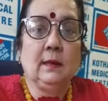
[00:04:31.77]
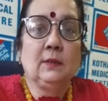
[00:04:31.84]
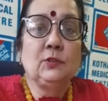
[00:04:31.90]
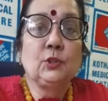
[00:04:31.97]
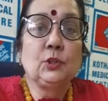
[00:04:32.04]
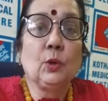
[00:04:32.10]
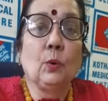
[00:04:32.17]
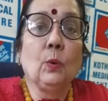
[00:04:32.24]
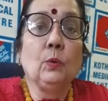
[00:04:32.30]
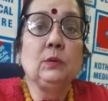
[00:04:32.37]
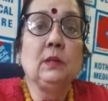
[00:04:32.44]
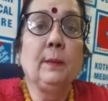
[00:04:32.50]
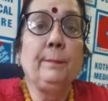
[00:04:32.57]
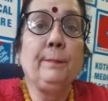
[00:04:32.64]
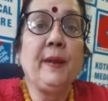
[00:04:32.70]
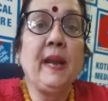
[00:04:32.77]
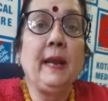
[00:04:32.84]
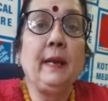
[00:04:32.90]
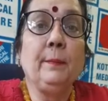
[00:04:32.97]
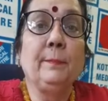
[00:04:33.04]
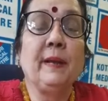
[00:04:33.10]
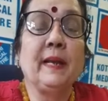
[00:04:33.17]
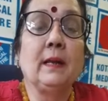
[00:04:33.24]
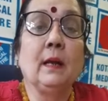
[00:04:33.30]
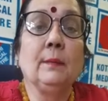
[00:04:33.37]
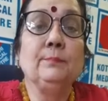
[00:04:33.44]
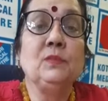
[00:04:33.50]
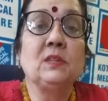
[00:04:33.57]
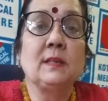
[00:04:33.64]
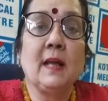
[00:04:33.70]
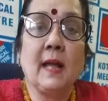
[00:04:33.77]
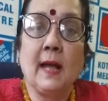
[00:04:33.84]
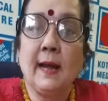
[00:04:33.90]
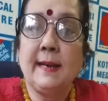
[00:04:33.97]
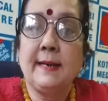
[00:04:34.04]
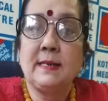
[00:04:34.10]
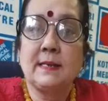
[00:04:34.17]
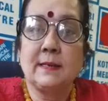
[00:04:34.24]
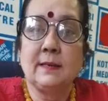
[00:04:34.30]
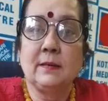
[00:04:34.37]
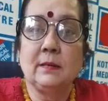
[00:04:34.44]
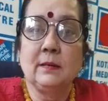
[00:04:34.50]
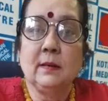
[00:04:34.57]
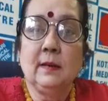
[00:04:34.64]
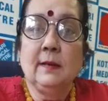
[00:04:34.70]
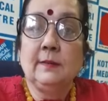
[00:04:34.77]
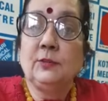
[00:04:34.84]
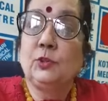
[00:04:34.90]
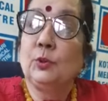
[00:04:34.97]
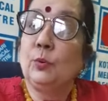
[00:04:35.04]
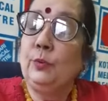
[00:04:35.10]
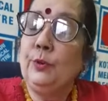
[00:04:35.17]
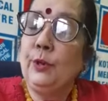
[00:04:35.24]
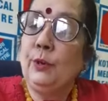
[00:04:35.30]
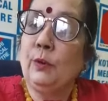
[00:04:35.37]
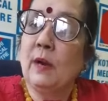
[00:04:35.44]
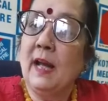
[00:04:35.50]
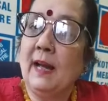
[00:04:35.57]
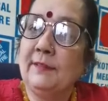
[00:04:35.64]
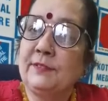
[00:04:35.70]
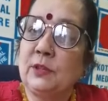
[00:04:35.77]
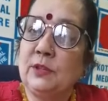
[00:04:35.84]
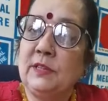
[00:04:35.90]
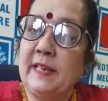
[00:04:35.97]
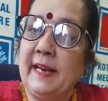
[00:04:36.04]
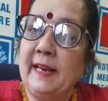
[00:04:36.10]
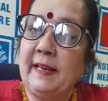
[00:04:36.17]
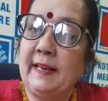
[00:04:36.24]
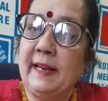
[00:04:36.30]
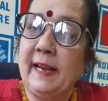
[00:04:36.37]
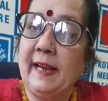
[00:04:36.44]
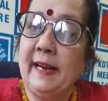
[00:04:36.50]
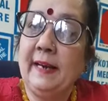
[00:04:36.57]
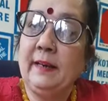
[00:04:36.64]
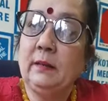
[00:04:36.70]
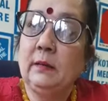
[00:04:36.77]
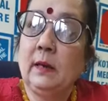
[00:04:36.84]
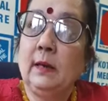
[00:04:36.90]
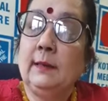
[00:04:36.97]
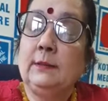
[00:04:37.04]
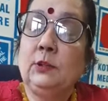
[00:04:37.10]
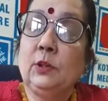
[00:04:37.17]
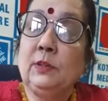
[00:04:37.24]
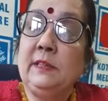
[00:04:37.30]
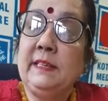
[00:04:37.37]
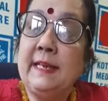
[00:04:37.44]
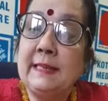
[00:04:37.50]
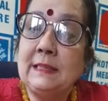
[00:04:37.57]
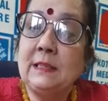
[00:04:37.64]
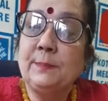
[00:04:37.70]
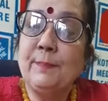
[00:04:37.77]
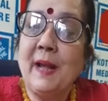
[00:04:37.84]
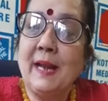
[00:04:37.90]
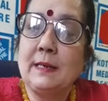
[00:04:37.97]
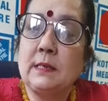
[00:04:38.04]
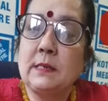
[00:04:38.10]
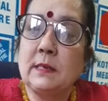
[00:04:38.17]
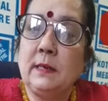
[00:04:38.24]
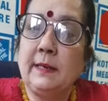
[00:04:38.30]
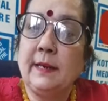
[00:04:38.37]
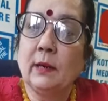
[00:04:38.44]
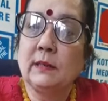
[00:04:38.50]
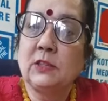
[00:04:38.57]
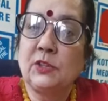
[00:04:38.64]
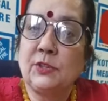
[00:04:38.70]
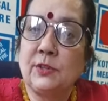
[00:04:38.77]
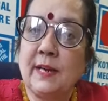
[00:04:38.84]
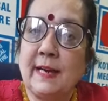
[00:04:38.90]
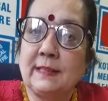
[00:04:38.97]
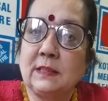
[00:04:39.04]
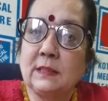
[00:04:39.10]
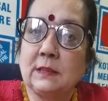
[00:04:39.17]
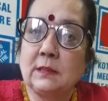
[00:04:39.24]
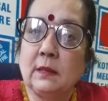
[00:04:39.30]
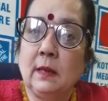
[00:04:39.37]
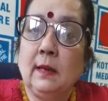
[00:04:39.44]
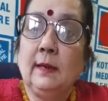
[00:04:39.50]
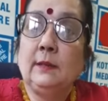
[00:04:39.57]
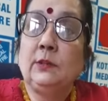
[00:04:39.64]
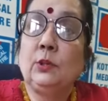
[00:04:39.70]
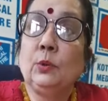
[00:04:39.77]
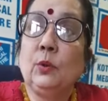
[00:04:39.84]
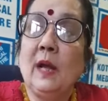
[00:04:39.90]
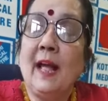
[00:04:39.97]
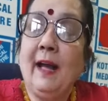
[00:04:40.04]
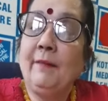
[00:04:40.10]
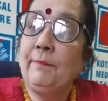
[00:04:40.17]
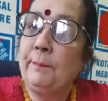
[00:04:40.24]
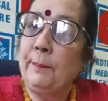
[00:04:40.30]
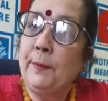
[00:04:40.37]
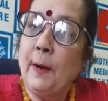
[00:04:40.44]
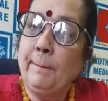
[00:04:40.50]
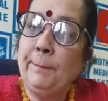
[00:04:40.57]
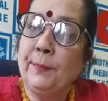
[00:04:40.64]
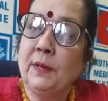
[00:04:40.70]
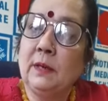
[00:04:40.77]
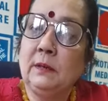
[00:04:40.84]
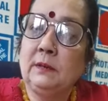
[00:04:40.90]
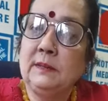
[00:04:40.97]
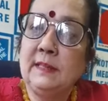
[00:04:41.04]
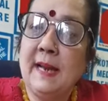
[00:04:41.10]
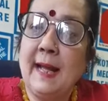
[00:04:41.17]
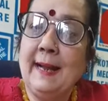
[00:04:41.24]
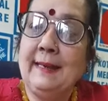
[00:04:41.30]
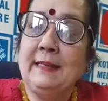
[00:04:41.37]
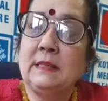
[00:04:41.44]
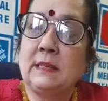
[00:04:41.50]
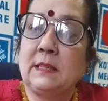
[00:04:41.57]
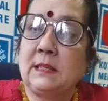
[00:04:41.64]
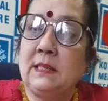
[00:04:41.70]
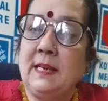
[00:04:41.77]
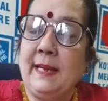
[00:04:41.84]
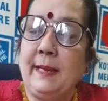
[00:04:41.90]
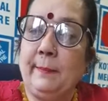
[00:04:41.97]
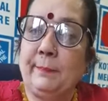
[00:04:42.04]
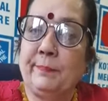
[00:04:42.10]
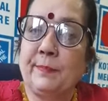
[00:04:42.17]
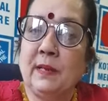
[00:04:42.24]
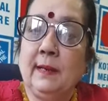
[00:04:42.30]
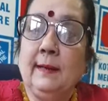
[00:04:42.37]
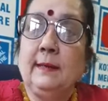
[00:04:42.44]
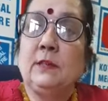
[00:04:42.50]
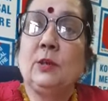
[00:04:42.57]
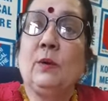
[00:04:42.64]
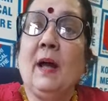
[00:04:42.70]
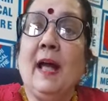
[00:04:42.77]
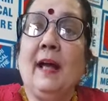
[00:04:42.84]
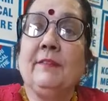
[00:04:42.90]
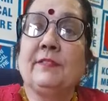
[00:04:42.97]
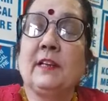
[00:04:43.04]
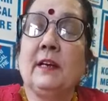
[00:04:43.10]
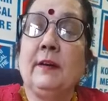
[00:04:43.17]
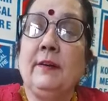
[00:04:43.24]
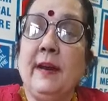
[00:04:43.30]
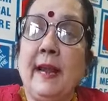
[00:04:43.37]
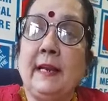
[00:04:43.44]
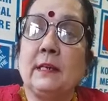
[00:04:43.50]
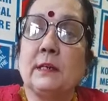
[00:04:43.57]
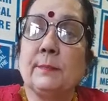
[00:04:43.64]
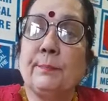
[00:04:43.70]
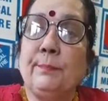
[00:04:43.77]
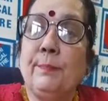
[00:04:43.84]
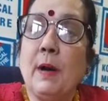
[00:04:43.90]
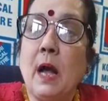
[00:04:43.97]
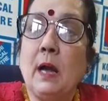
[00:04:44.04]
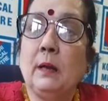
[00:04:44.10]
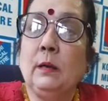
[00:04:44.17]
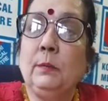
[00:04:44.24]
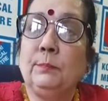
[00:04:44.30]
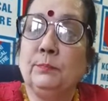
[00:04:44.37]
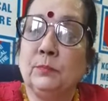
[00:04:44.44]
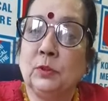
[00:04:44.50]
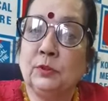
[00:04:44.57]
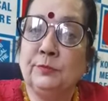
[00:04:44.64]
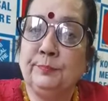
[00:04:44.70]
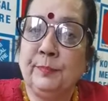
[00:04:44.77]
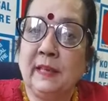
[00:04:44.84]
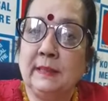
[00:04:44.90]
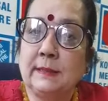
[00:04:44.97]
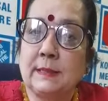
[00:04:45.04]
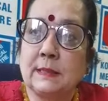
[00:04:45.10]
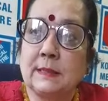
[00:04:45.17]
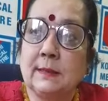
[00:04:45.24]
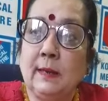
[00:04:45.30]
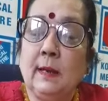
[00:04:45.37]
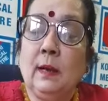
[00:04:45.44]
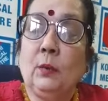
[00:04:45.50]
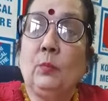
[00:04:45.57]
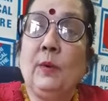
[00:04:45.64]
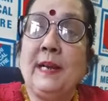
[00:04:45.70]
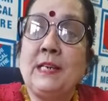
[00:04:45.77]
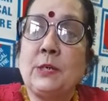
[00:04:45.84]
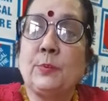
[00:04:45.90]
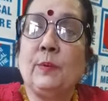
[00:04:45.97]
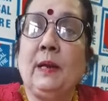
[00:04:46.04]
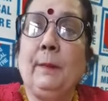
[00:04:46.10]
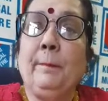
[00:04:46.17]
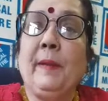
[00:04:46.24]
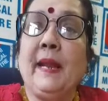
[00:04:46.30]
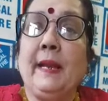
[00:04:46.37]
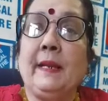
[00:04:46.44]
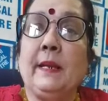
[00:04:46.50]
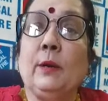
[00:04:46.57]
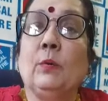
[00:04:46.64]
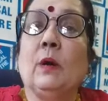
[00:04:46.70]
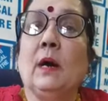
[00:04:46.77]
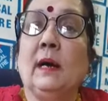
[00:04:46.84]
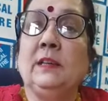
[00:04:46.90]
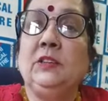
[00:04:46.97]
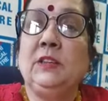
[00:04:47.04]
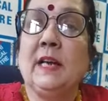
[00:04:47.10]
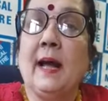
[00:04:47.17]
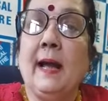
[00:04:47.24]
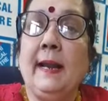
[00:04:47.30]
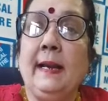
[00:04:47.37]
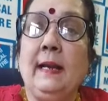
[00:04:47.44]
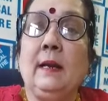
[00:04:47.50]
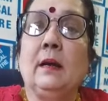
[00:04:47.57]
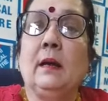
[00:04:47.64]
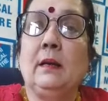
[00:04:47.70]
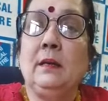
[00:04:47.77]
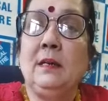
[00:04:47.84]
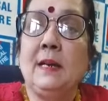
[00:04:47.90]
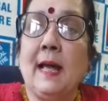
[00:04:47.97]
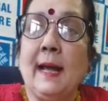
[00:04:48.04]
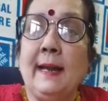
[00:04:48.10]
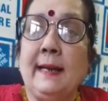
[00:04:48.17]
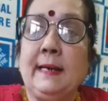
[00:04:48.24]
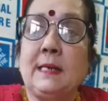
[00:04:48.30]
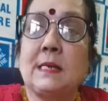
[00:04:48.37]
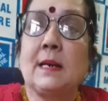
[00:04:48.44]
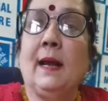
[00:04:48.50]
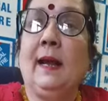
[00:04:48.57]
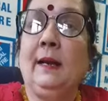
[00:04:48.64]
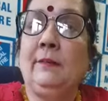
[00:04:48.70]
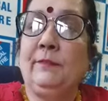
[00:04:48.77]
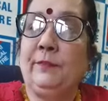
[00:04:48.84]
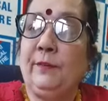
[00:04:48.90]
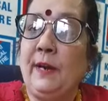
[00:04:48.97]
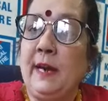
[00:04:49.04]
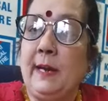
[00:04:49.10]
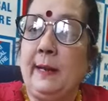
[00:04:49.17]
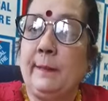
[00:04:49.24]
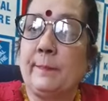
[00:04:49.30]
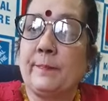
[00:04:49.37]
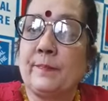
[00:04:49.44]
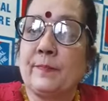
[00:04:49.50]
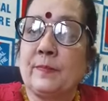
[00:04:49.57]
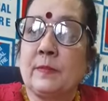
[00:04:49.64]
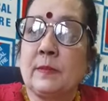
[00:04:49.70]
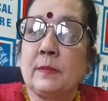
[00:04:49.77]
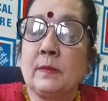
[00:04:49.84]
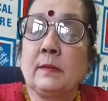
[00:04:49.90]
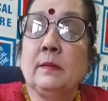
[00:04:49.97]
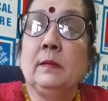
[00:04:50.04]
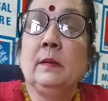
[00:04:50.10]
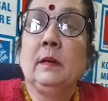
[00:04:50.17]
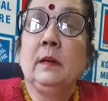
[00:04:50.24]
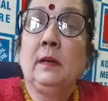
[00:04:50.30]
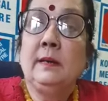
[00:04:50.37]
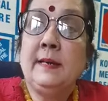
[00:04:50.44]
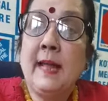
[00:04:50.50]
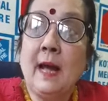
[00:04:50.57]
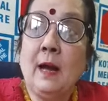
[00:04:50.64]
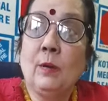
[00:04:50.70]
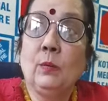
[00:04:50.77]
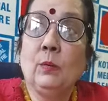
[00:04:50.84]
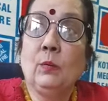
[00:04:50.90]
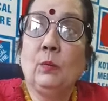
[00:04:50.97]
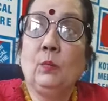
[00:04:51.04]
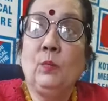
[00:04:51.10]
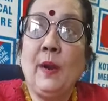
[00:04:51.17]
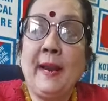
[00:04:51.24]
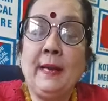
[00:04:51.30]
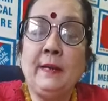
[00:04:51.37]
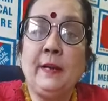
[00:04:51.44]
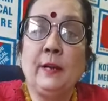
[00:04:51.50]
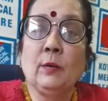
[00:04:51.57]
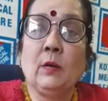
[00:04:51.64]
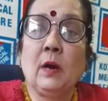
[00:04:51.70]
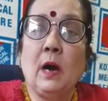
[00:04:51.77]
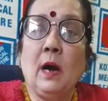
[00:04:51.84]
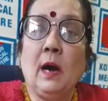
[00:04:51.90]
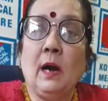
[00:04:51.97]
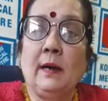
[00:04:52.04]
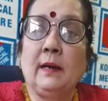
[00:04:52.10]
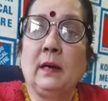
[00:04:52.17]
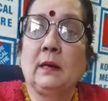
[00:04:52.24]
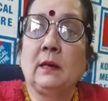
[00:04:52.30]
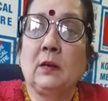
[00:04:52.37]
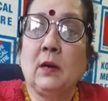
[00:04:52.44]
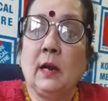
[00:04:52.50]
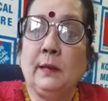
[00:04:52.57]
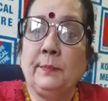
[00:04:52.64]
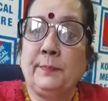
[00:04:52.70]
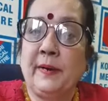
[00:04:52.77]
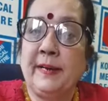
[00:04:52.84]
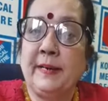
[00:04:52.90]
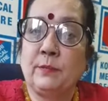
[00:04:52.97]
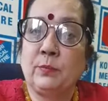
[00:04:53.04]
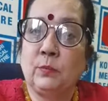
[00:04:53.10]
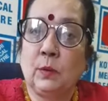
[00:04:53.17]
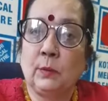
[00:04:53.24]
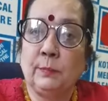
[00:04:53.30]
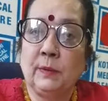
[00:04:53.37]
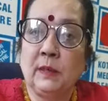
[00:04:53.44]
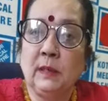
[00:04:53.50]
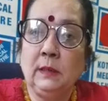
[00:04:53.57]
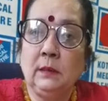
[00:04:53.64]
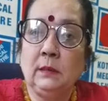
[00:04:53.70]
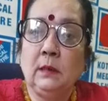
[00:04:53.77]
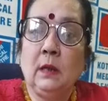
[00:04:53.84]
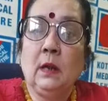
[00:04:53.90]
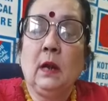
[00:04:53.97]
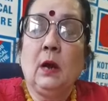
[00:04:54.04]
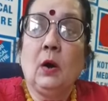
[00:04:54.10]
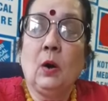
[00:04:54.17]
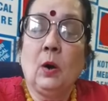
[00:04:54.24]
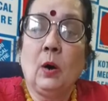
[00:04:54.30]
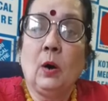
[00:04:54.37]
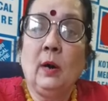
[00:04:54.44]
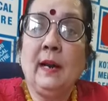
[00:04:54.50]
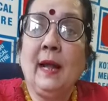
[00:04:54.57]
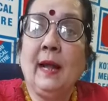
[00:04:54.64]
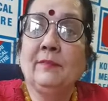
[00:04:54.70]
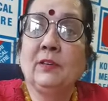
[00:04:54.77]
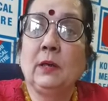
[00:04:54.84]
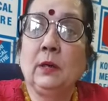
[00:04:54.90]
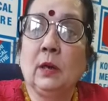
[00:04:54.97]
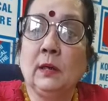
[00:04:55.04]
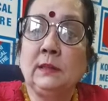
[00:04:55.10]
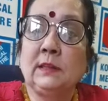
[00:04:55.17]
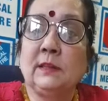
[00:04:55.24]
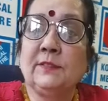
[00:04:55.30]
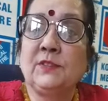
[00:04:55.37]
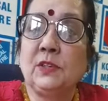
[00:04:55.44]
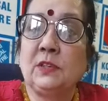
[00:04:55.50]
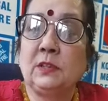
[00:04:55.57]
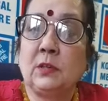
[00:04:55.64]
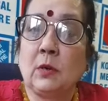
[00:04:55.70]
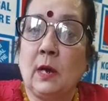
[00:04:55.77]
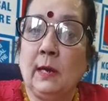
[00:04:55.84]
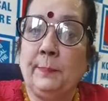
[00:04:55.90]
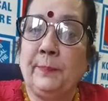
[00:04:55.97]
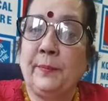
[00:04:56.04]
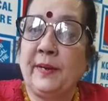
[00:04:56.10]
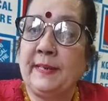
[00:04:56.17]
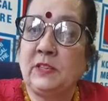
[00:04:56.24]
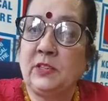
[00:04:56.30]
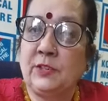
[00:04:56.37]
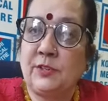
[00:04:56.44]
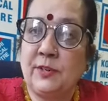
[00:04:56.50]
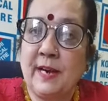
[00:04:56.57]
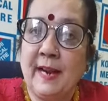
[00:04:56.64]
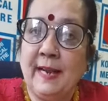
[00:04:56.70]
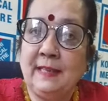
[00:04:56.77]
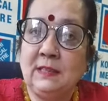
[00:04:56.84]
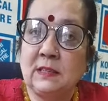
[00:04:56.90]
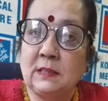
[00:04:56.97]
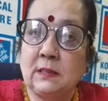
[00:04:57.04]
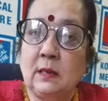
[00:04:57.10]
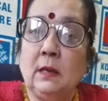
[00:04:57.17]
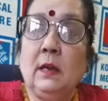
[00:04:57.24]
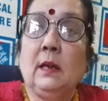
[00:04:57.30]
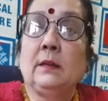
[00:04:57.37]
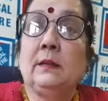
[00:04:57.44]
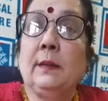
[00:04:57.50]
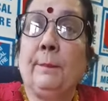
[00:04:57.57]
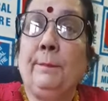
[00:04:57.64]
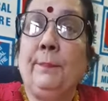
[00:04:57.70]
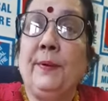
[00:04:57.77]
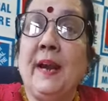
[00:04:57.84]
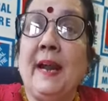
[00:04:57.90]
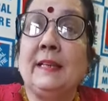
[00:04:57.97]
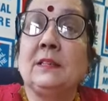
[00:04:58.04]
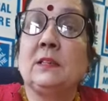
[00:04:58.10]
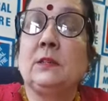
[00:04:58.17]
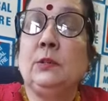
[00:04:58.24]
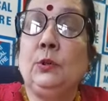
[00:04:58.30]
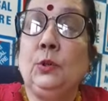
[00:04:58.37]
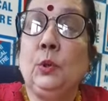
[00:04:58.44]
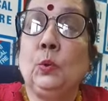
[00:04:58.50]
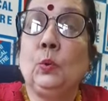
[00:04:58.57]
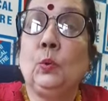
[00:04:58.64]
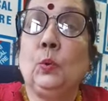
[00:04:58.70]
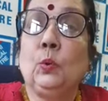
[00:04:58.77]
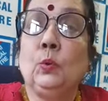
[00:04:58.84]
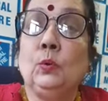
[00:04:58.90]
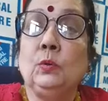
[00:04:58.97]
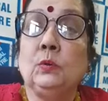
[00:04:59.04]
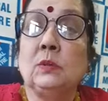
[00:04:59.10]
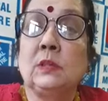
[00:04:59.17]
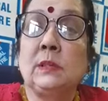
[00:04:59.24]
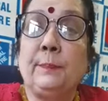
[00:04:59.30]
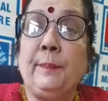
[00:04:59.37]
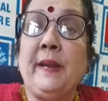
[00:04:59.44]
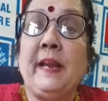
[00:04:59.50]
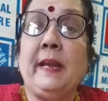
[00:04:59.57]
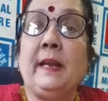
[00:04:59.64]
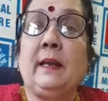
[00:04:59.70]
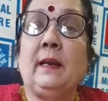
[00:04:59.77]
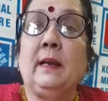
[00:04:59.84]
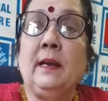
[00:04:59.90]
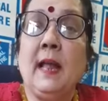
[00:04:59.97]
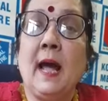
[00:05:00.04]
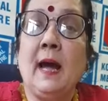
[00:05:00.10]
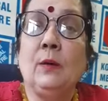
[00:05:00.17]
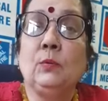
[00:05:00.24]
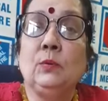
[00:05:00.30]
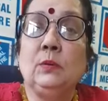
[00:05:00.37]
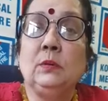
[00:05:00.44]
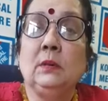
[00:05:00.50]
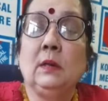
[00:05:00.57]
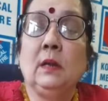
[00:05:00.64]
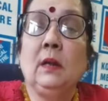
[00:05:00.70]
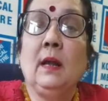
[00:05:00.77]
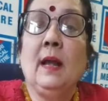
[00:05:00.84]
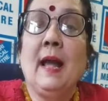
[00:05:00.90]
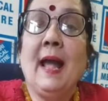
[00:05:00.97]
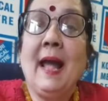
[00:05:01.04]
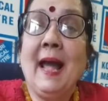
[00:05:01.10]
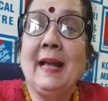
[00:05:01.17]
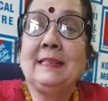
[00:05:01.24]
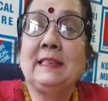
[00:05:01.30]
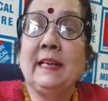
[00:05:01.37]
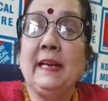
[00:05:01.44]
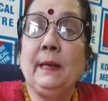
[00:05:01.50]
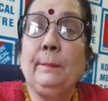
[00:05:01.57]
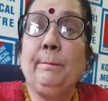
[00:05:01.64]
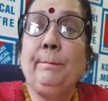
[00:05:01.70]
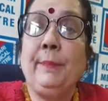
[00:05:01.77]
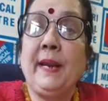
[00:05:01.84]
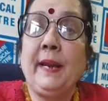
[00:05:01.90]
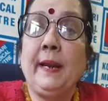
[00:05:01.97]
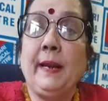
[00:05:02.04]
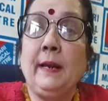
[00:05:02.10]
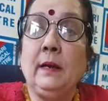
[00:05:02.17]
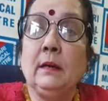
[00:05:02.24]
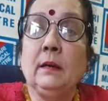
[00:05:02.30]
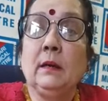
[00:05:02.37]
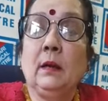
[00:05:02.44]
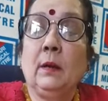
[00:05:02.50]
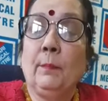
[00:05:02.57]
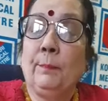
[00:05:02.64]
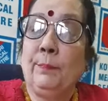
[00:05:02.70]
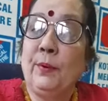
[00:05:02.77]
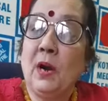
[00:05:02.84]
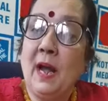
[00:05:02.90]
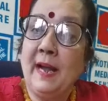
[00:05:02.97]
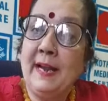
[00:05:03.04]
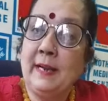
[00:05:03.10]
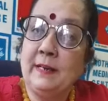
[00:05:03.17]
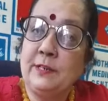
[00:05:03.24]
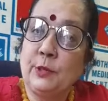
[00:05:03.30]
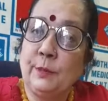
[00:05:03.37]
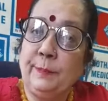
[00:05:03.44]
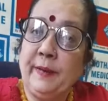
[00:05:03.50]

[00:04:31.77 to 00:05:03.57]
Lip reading: So the pain becomes heightened. So you have to take care to dismantle your stress, to have proper night's sleep, to have correct bowel movements, which will make you agile, light and free. Now, when you are a corporate woman or have a lot of corporate stress, the breasts do speak loud, as in pain prior to